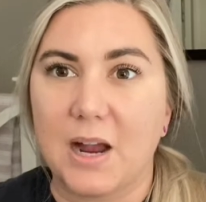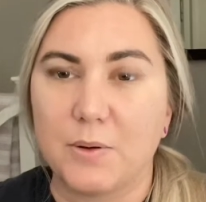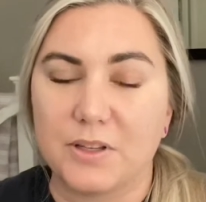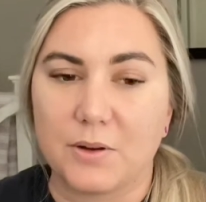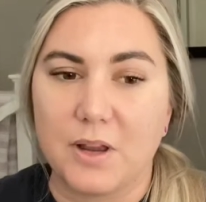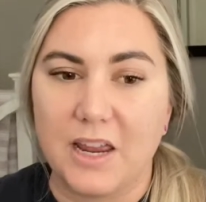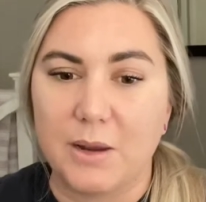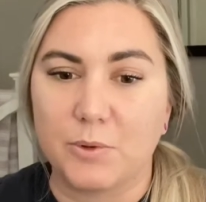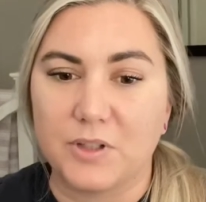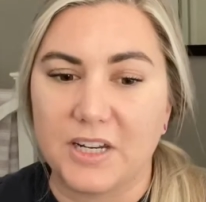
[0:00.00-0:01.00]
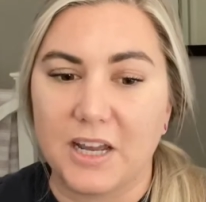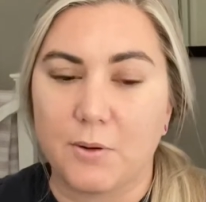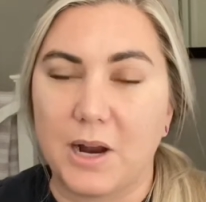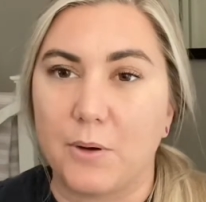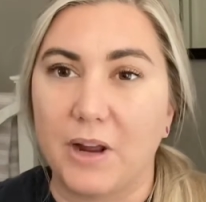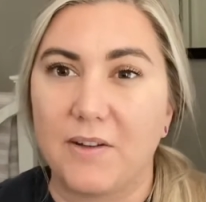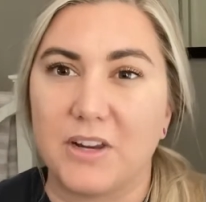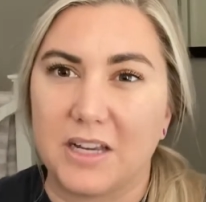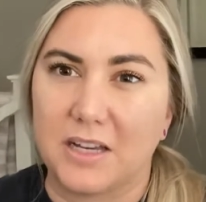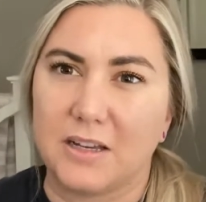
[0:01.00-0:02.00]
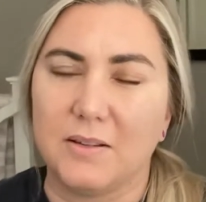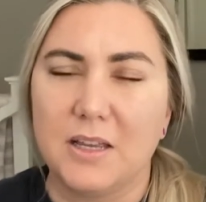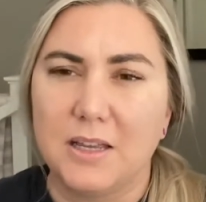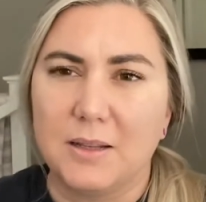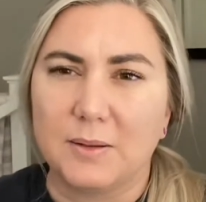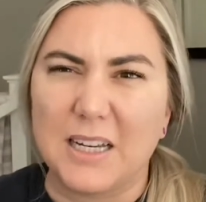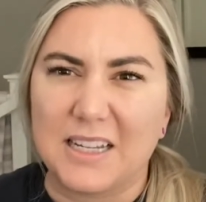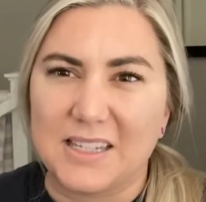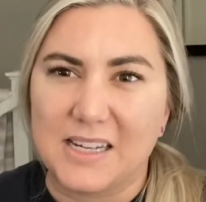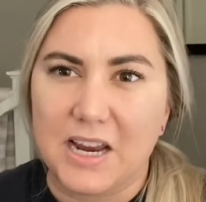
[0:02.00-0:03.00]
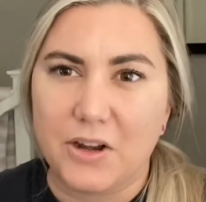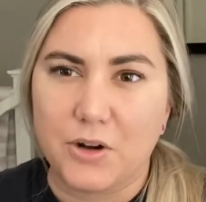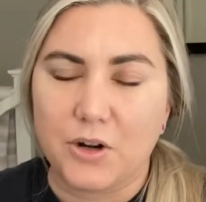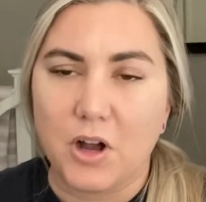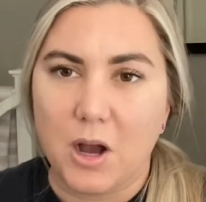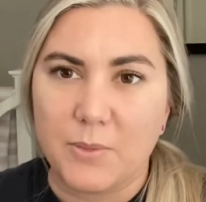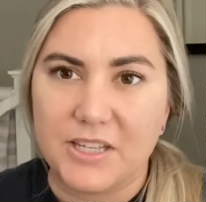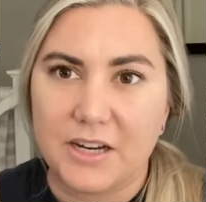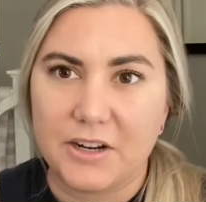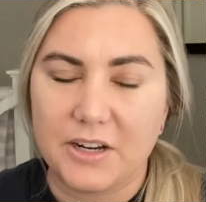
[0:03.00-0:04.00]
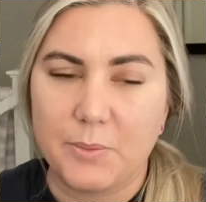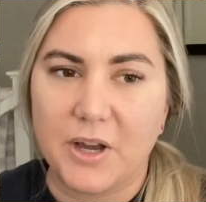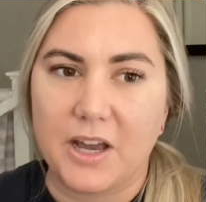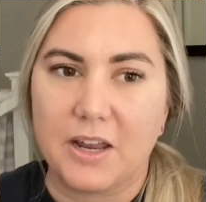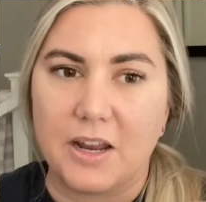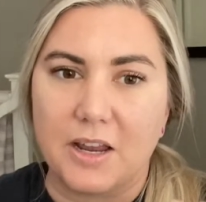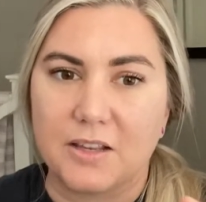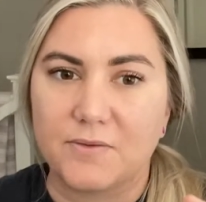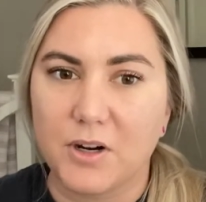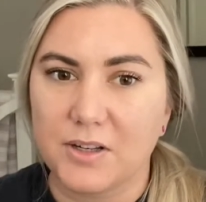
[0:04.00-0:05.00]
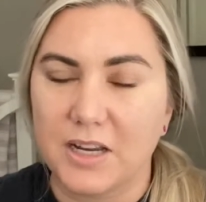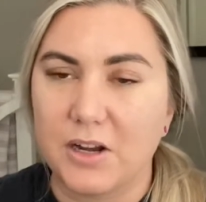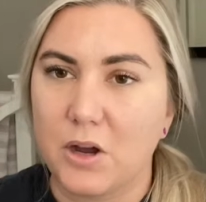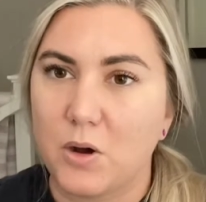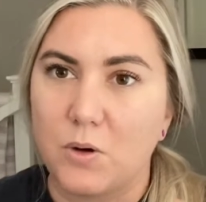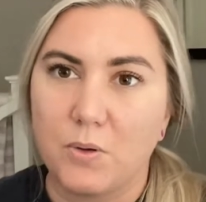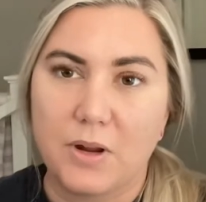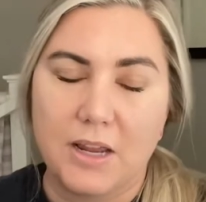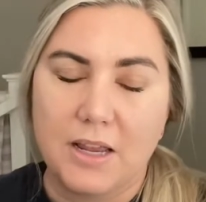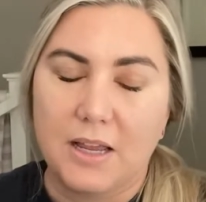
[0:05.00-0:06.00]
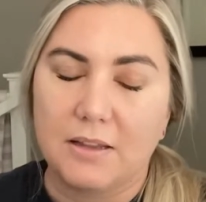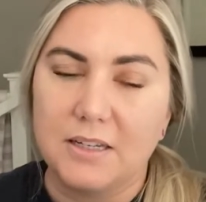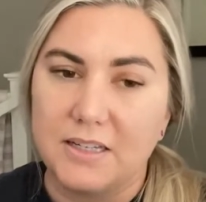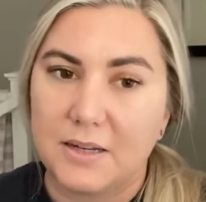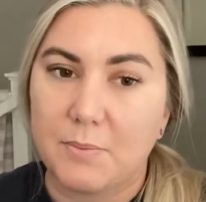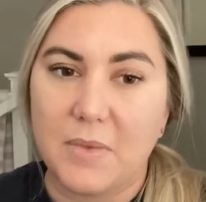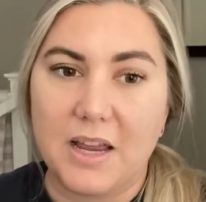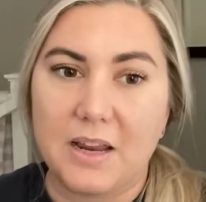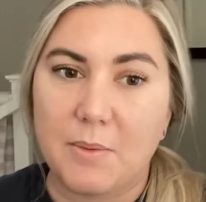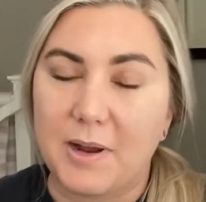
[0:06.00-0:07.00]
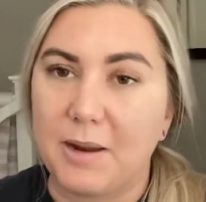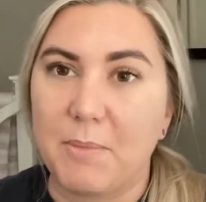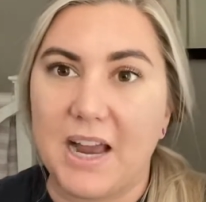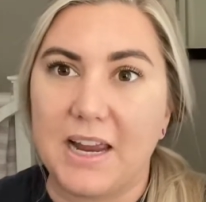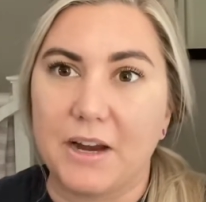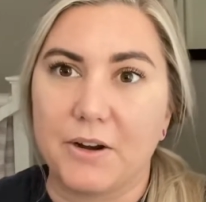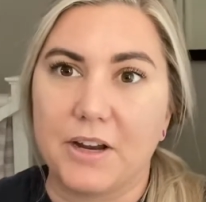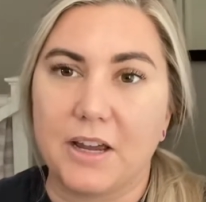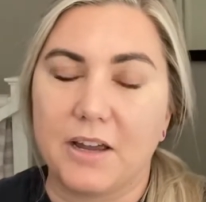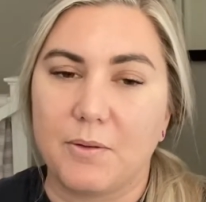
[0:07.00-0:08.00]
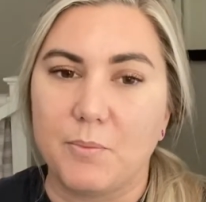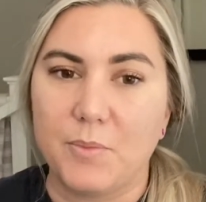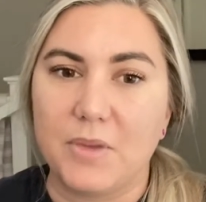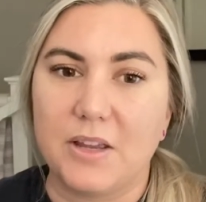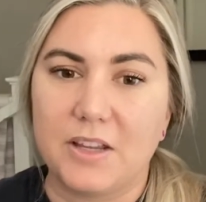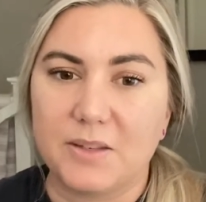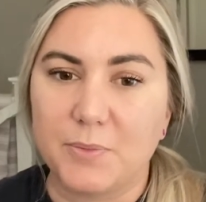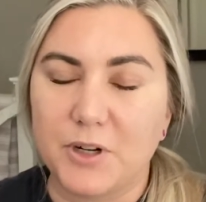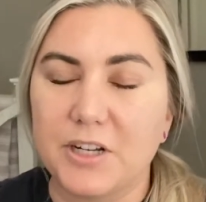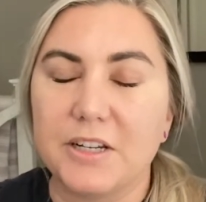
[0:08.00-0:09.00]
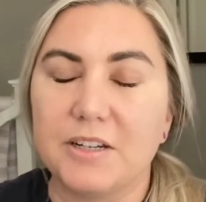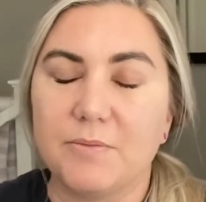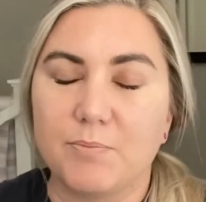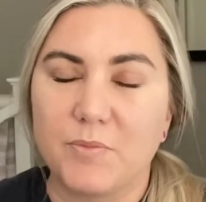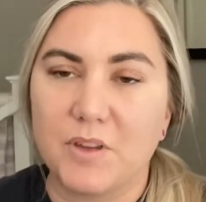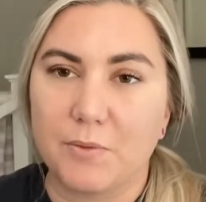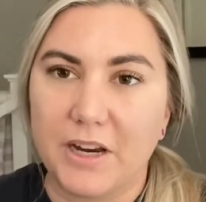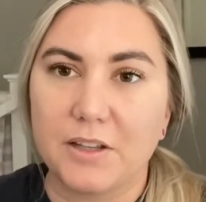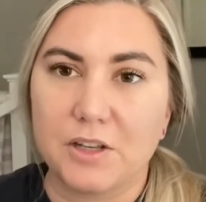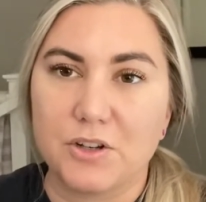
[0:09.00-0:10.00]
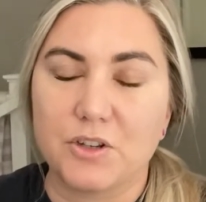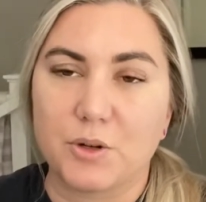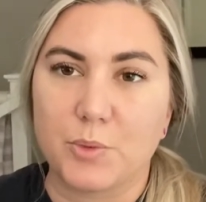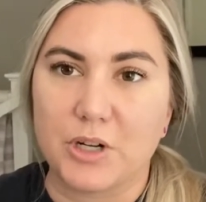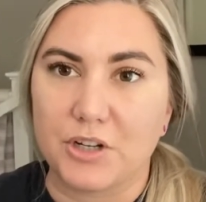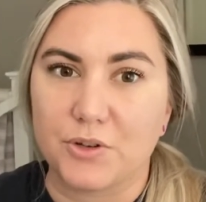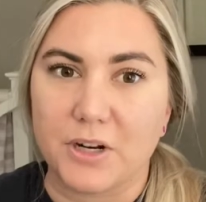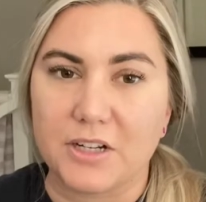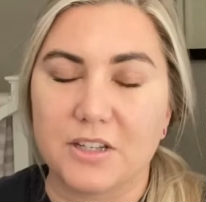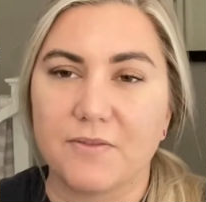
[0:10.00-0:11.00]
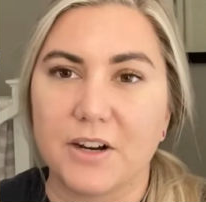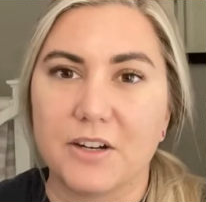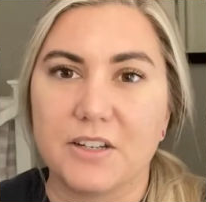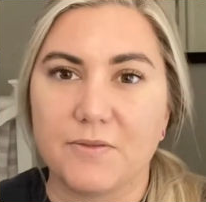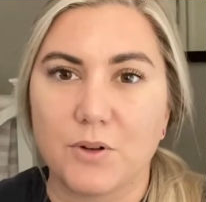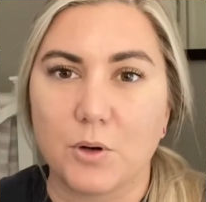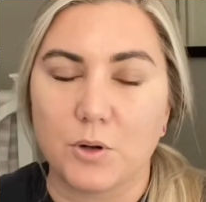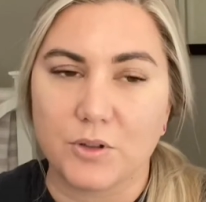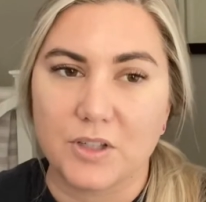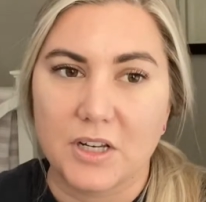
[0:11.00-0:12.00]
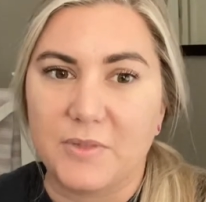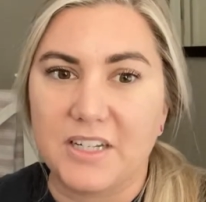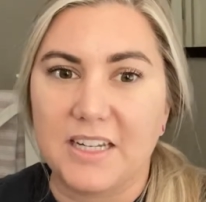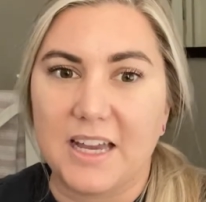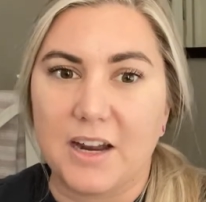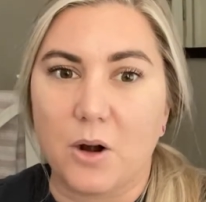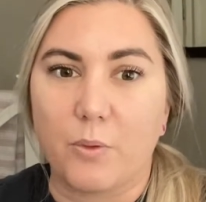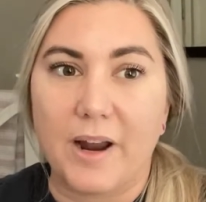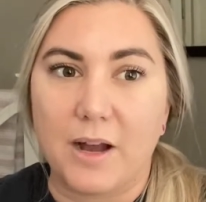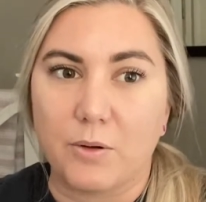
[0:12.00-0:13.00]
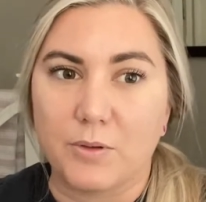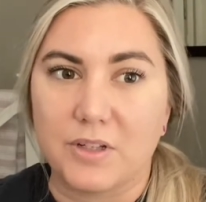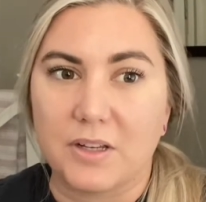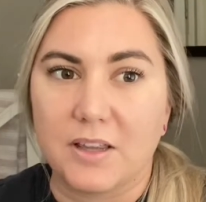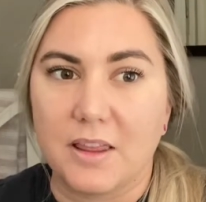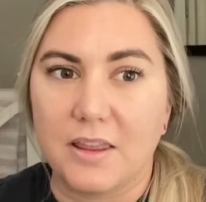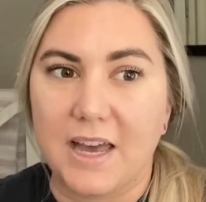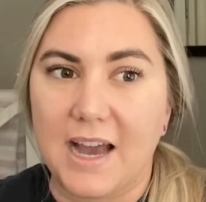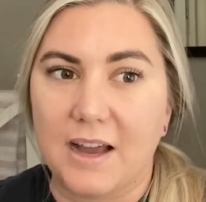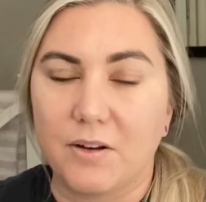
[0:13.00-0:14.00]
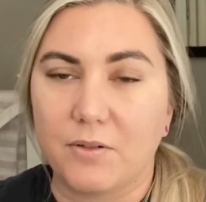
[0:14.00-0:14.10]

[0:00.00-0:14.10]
was able to get around having a standard commissary. But as far as I know, at least in my area, the regulations are pretty strict. It's very difficult to get around that